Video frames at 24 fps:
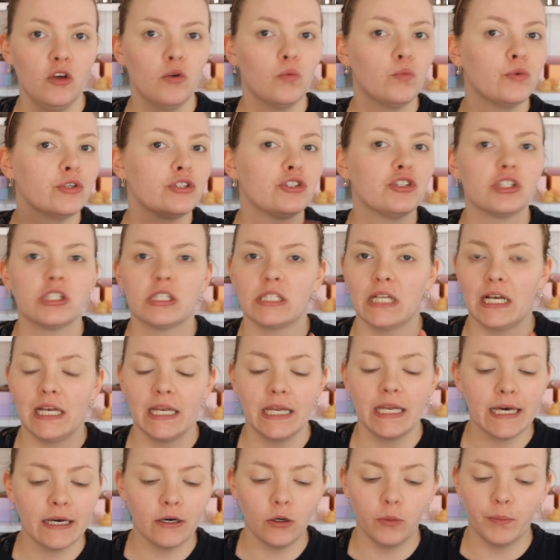with just a
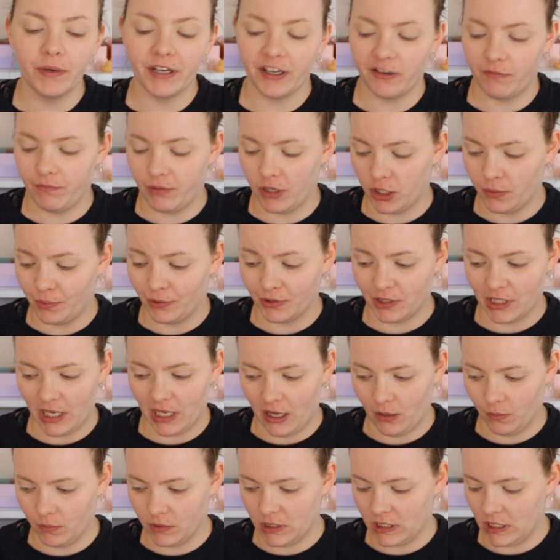little bit of purple to
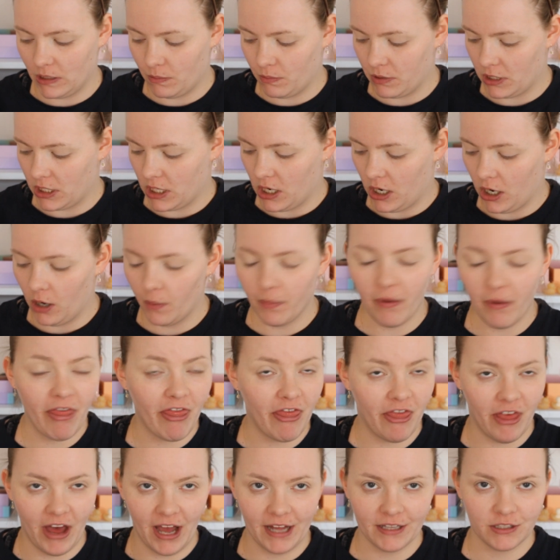help deepen it
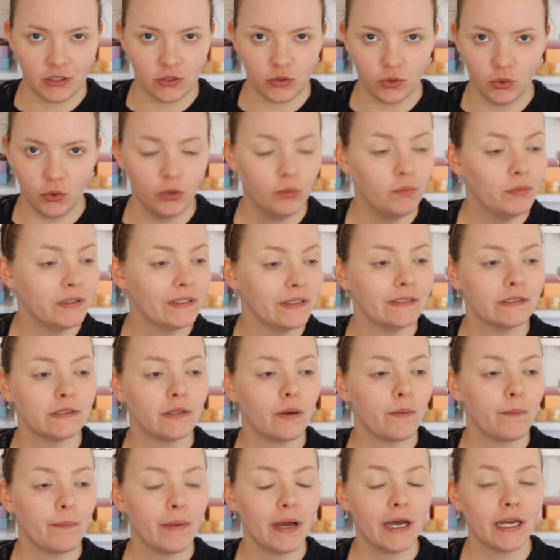up. That's all, please
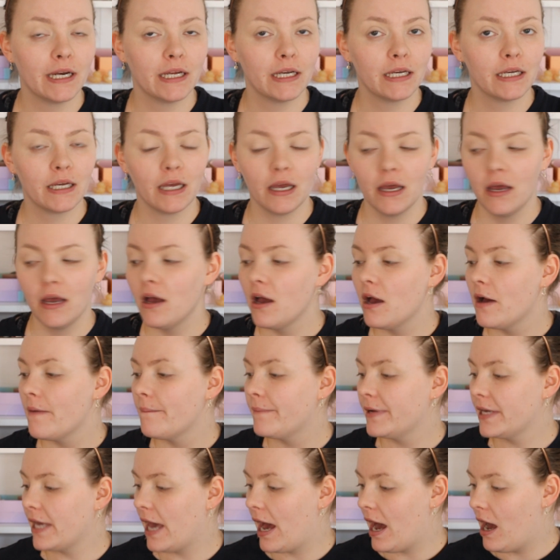don't panic.
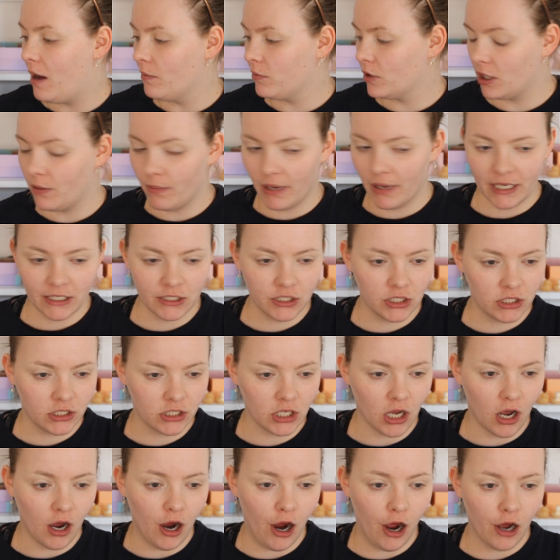But yeah, I'm going to make a
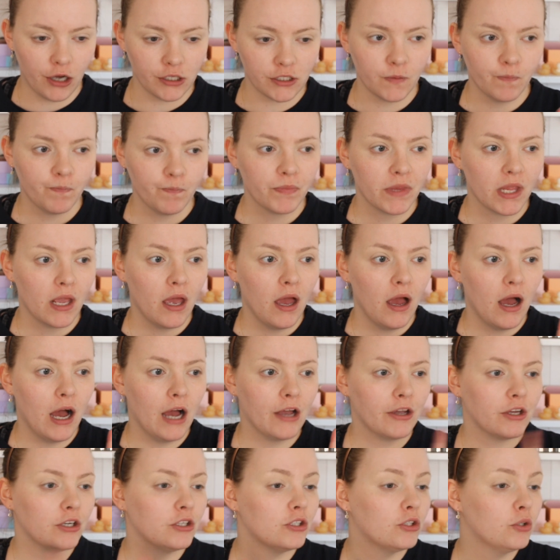start.
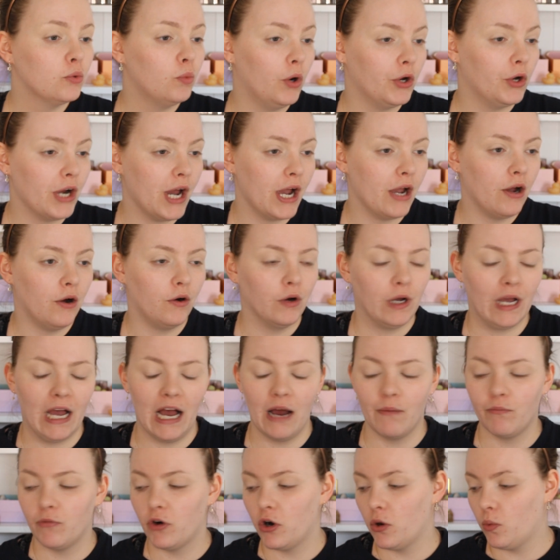I'm going to do one eye on
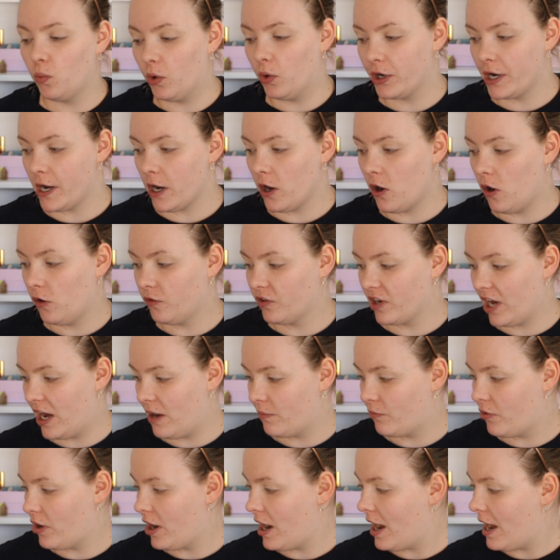camera, one eye off
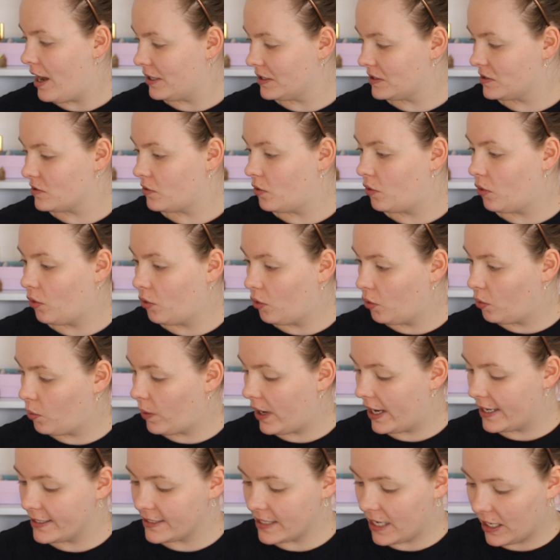camera as
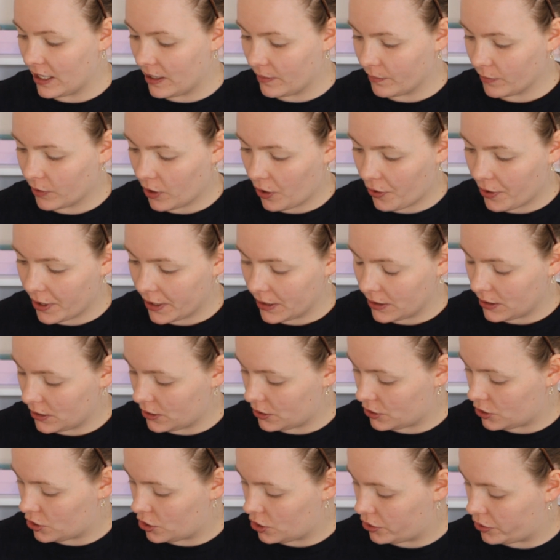always, and I'm
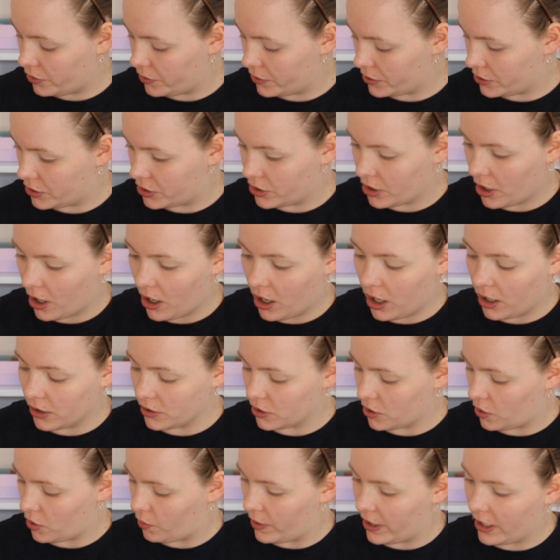going to
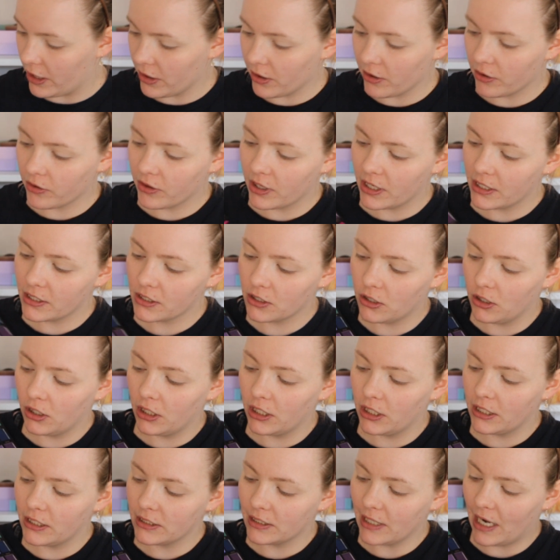start with this
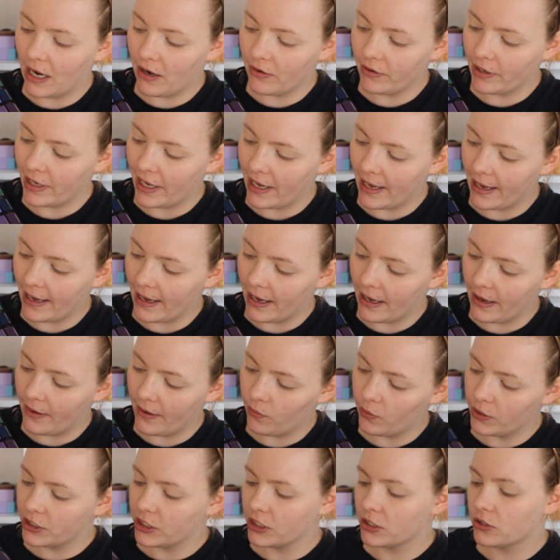colour down here,
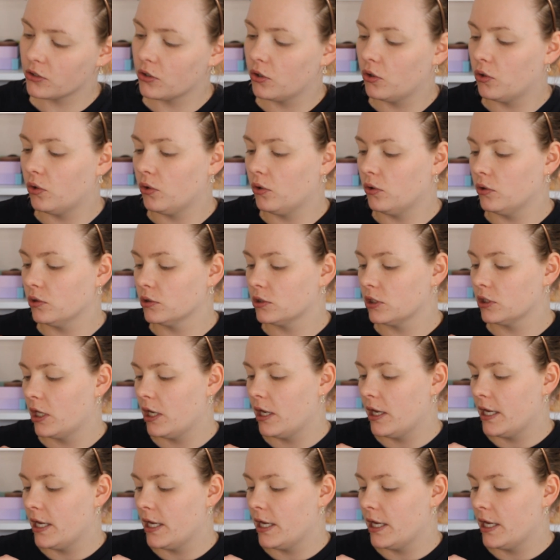which is called